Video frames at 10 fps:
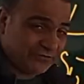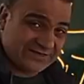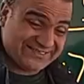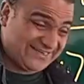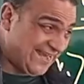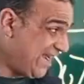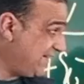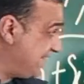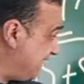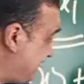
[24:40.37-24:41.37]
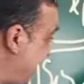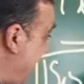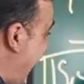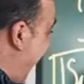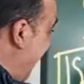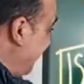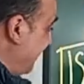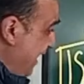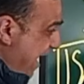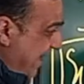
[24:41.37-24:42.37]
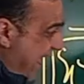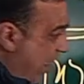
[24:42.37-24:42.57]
of the scalars. And